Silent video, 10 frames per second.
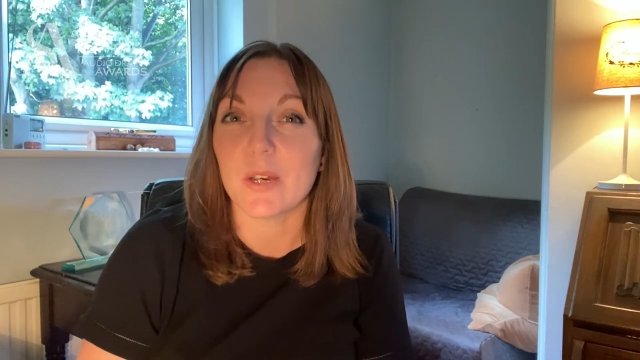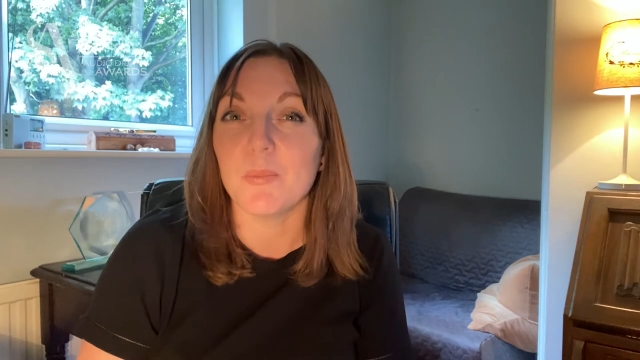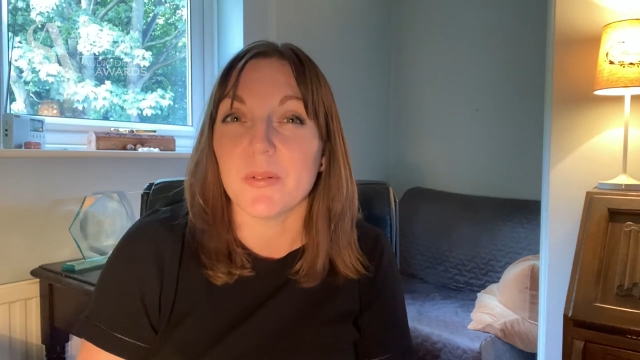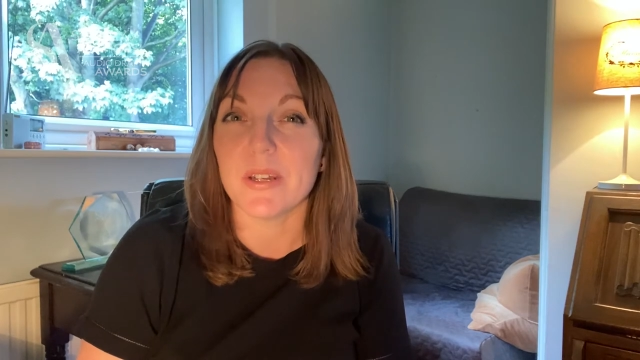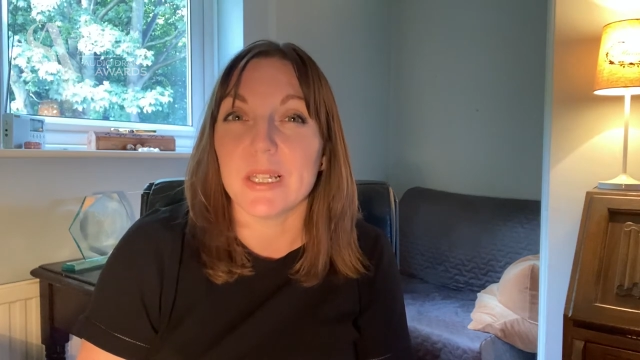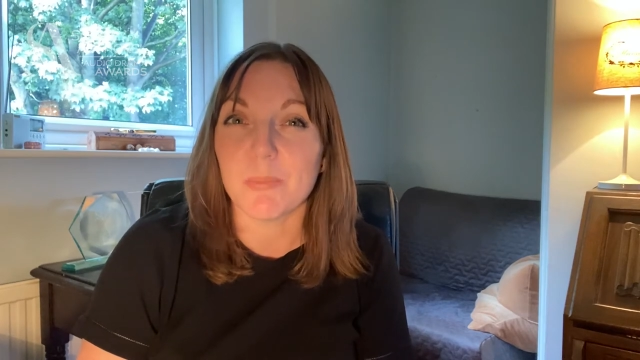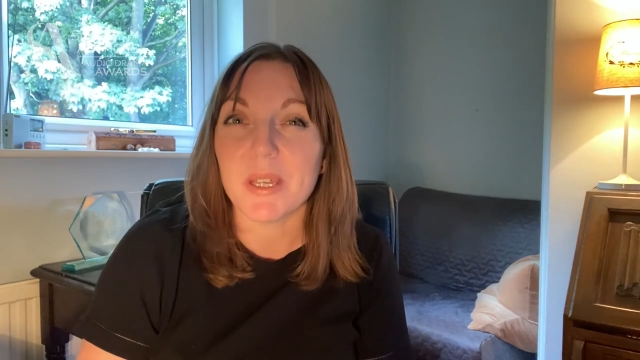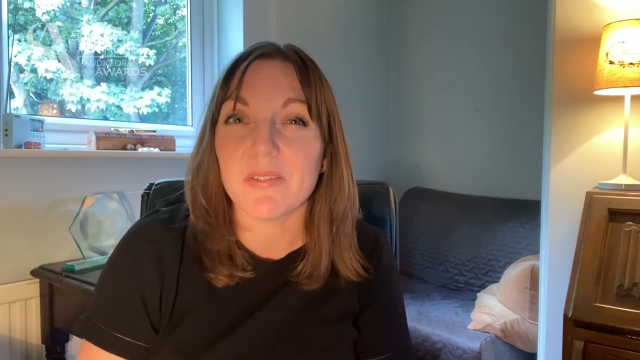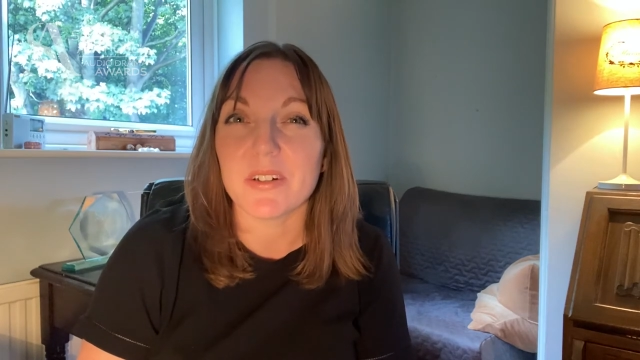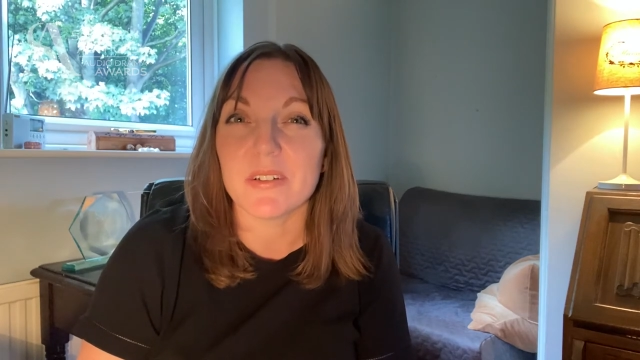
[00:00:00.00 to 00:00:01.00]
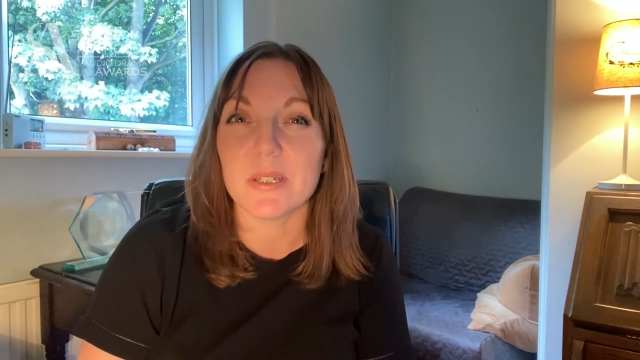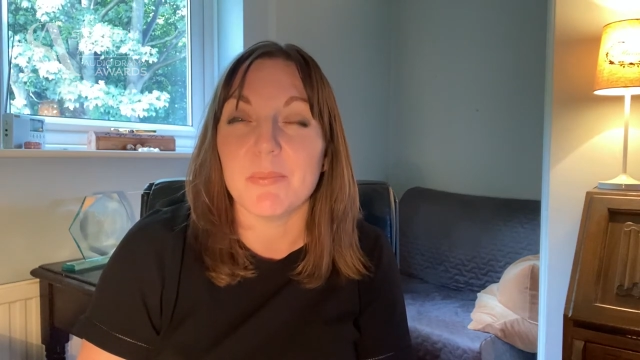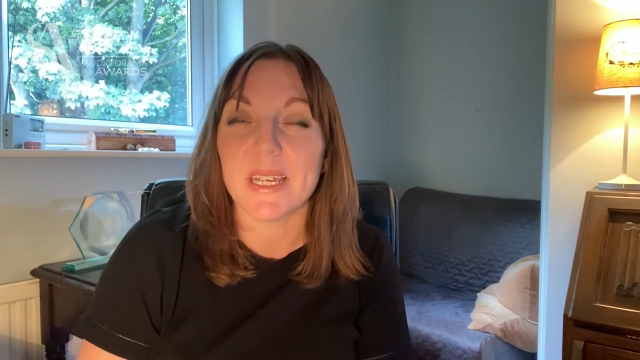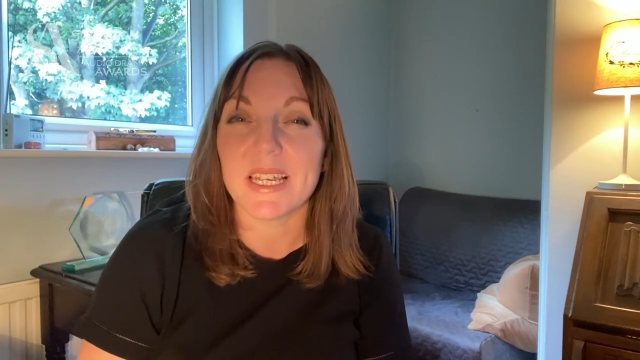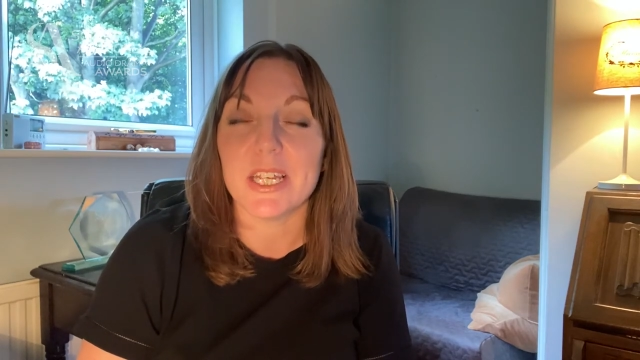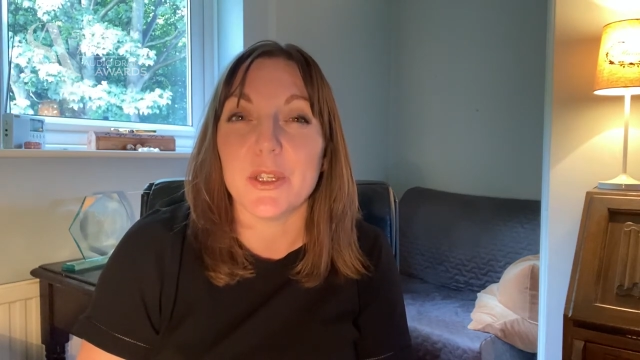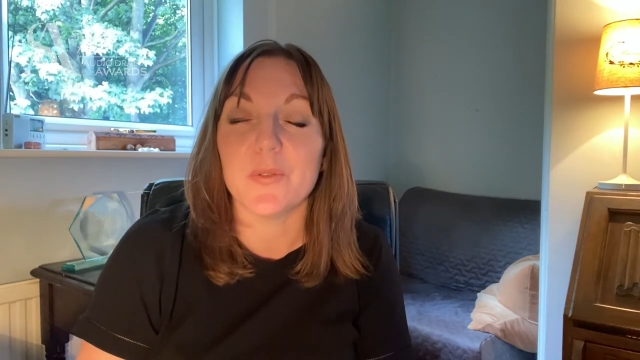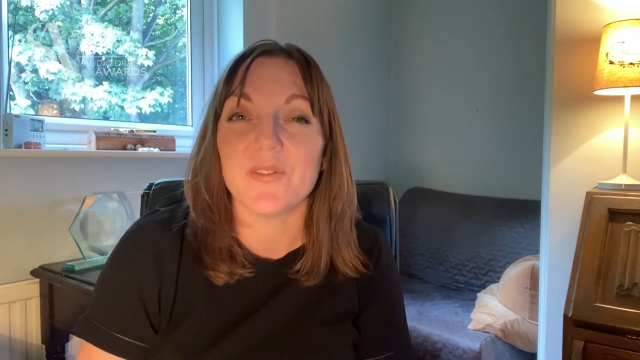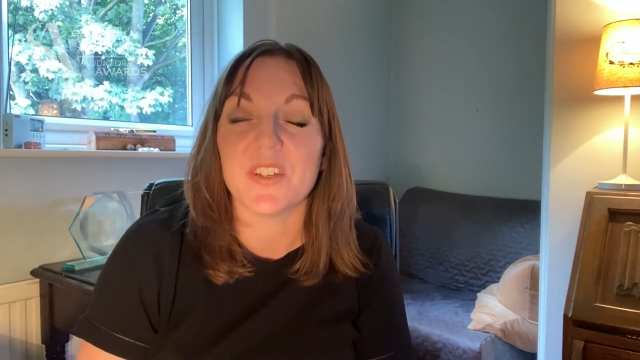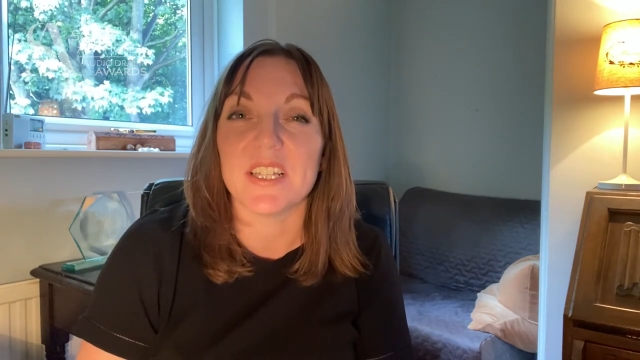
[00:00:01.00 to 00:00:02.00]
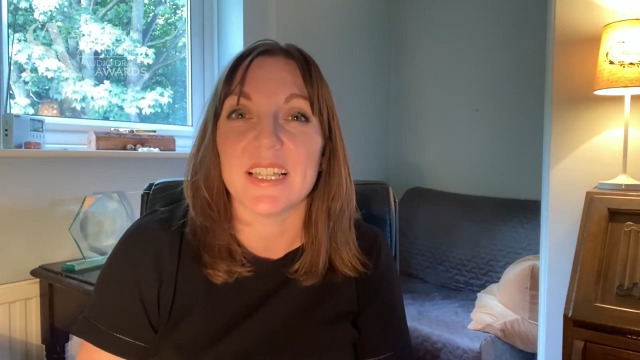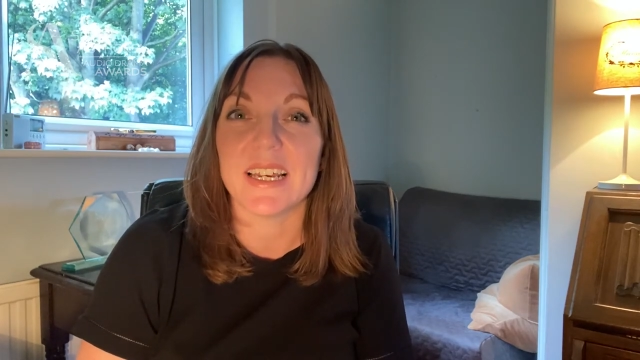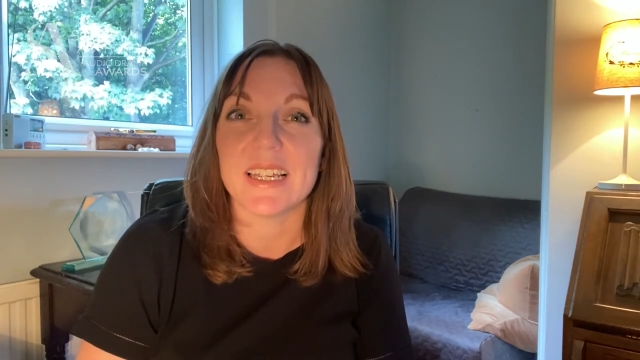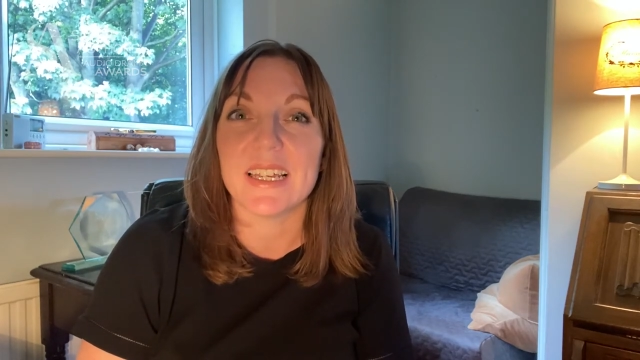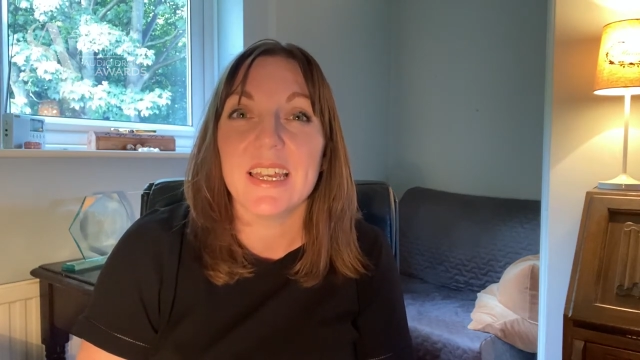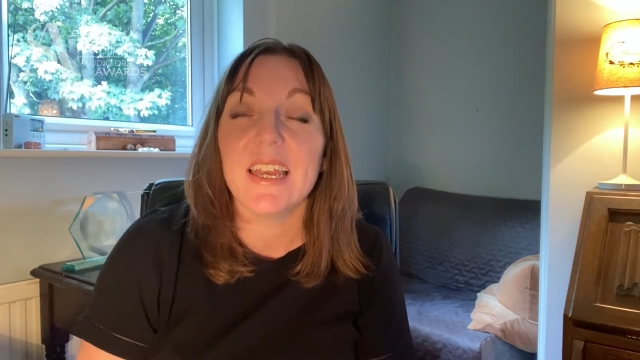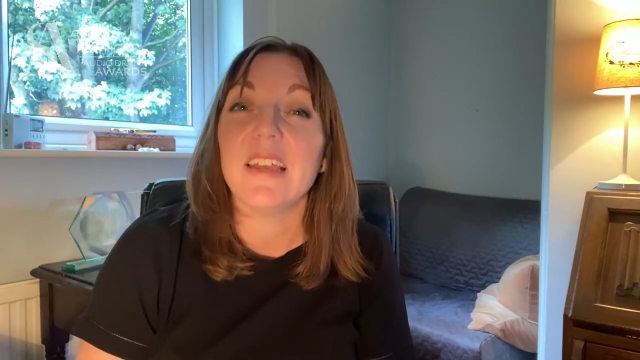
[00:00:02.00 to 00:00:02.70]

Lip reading: can be really pivotal in making you feel like